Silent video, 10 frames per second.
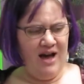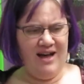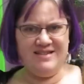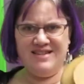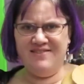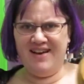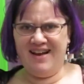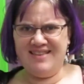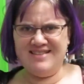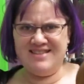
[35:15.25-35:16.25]
Uh, Steve and I
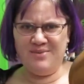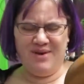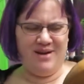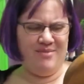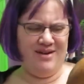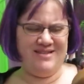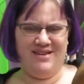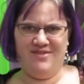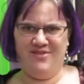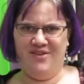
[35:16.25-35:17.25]
got this as a wedding
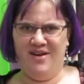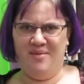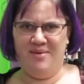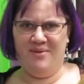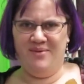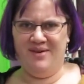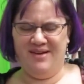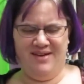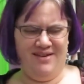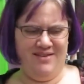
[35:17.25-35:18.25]
present from
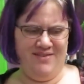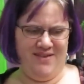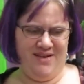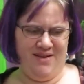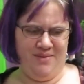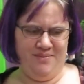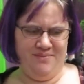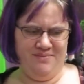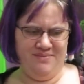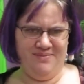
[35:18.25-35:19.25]
one of, um,
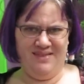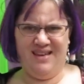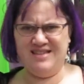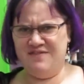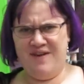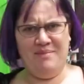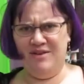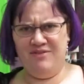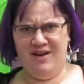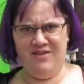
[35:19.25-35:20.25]
I guess a
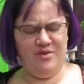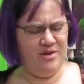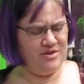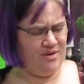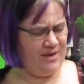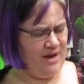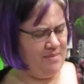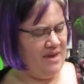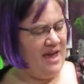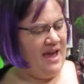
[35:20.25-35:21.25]
family friend when I was growing
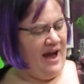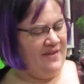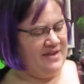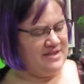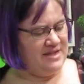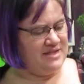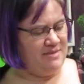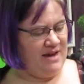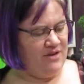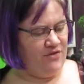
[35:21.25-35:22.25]
up. And this is
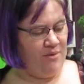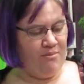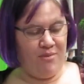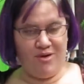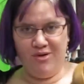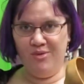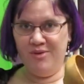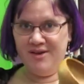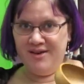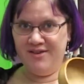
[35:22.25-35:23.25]
made from myrtle
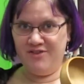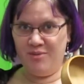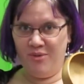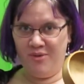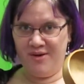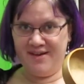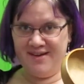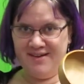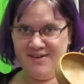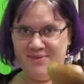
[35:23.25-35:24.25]
wood from
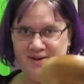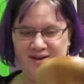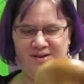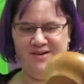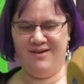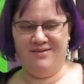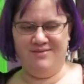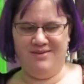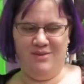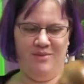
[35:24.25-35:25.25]
Oregon where her,
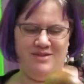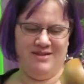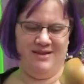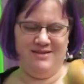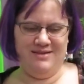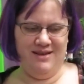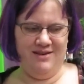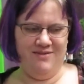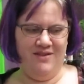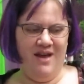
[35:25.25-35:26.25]
the woman's kids
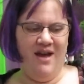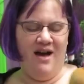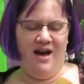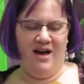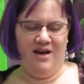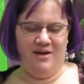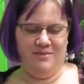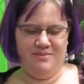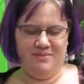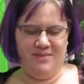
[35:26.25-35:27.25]
live.
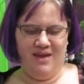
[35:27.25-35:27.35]
Um,